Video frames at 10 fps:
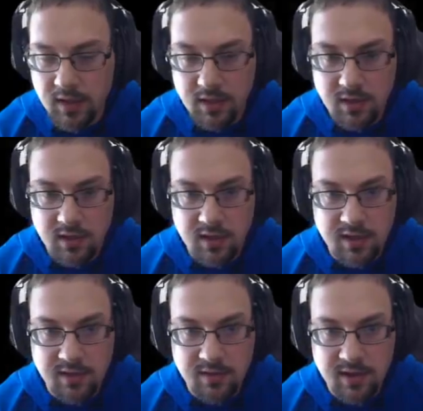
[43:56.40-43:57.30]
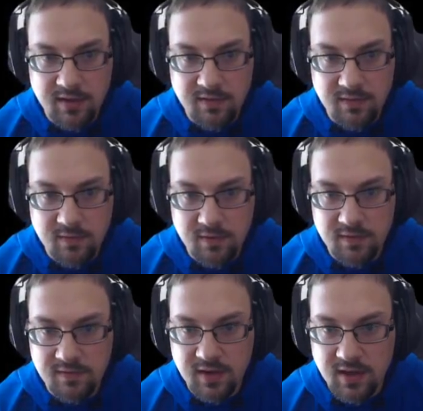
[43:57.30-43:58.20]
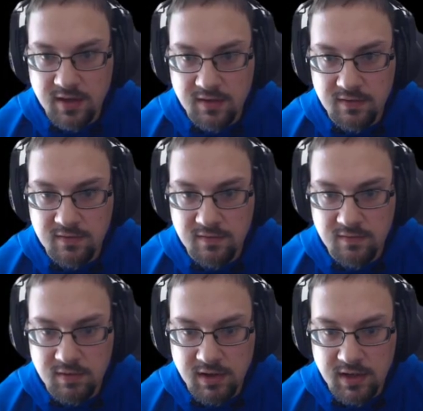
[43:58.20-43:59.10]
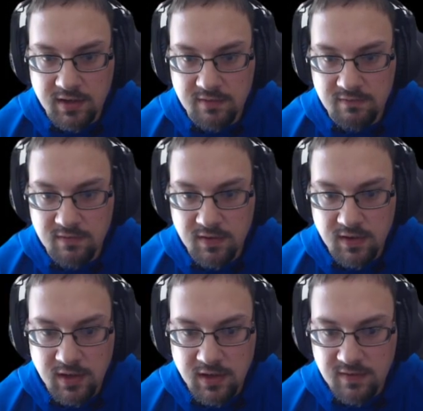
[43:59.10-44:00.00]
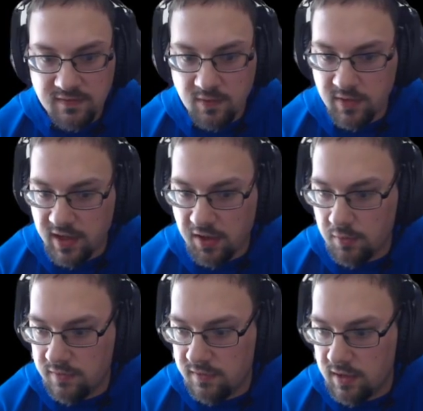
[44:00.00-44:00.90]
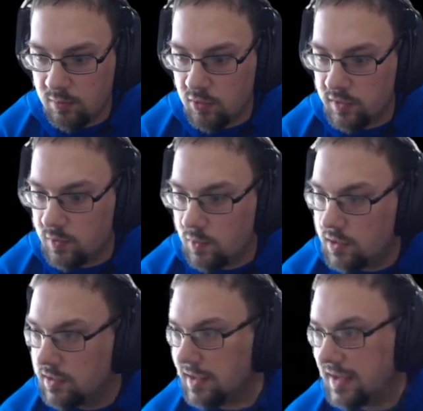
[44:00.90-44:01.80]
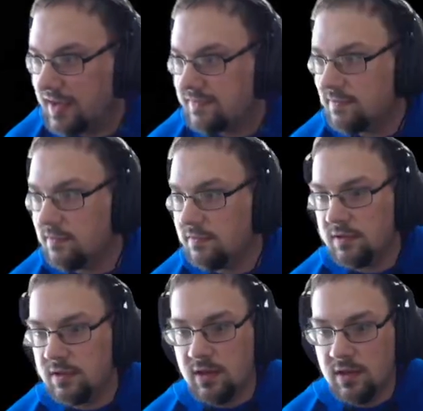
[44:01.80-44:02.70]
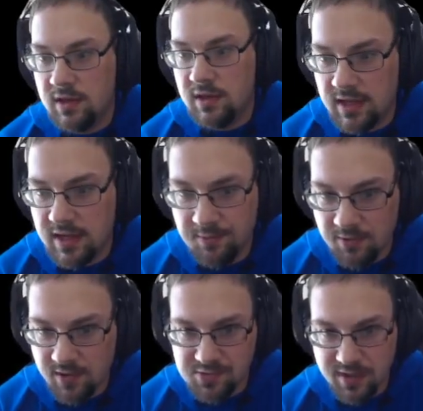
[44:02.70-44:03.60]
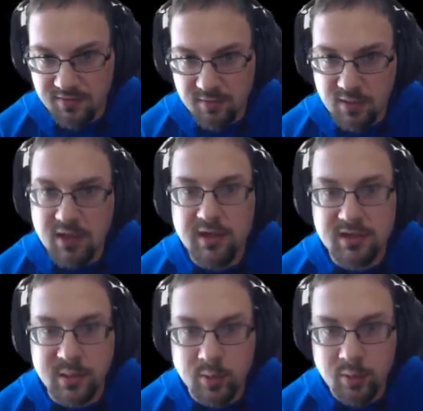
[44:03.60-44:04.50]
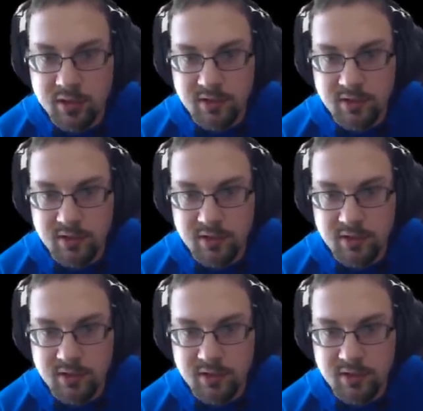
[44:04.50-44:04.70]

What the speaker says: And now Castor's got his dragons. It's so nice once you get more than one castle. You actually have the money to support your